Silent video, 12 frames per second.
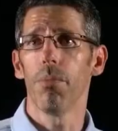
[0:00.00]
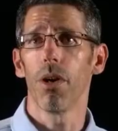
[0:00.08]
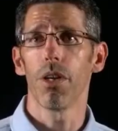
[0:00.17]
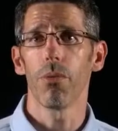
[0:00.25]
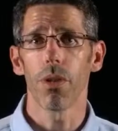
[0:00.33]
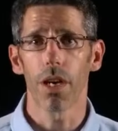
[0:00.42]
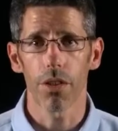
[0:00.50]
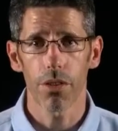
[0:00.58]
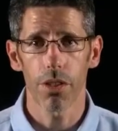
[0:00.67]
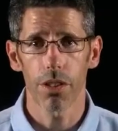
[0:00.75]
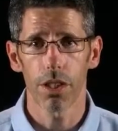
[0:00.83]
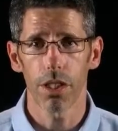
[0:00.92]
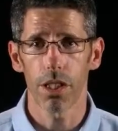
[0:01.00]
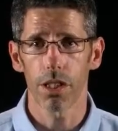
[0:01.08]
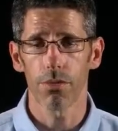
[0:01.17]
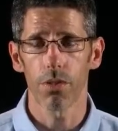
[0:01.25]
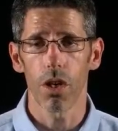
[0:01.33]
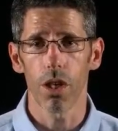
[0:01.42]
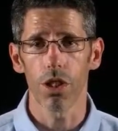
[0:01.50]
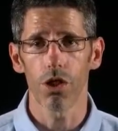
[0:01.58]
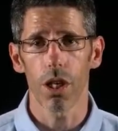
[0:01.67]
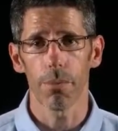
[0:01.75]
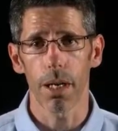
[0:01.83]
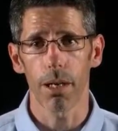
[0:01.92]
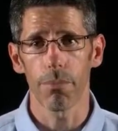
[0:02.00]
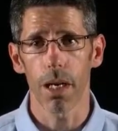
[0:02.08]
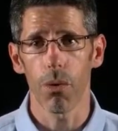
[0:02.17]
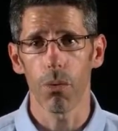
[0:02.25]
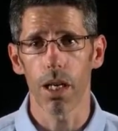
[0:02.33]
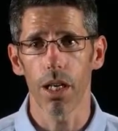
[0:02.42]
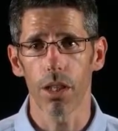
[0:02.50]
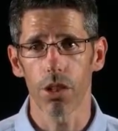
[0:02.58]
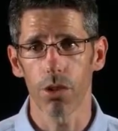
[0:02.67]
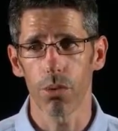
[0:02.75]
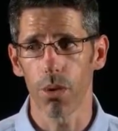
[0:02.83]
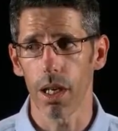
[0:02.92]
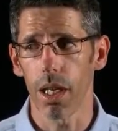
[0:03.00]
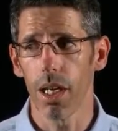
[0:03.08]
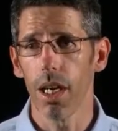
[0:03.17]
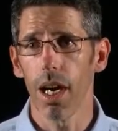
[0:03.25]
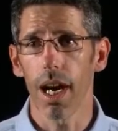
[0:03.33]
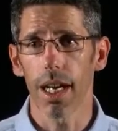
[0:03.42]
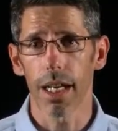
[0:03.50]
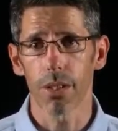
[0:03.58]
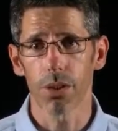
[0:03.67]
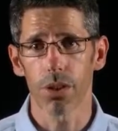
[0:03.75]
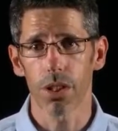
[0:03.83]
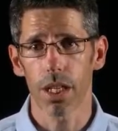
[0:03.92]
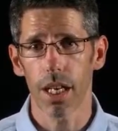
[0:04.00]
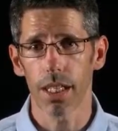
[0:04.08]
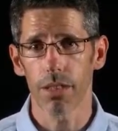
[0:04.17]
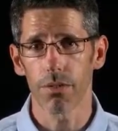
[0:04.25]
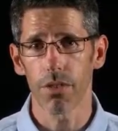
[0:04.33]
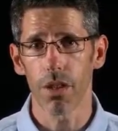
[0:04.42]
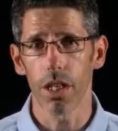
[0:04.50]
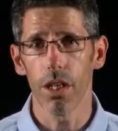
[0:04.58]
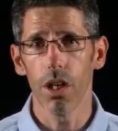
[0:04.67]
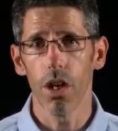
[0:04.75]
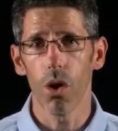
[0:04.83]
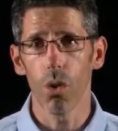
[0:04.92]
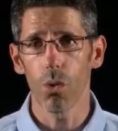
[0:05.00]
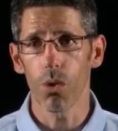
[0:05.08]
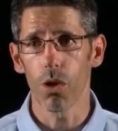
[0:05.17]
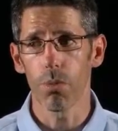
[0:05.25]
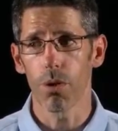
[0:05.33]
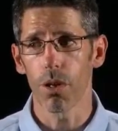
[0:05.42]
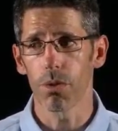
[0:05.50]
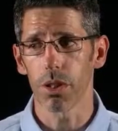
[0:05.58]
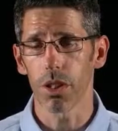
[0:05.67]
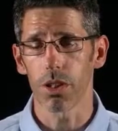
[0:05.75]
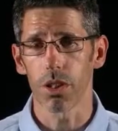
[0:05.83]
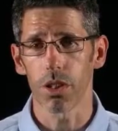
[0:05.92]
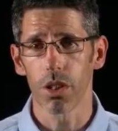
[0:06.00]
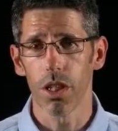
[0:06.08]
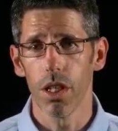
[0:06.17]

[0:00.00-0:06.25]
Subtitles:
combined with our 30 years of knowledge about malware and goodware, allows us to classify all new processes.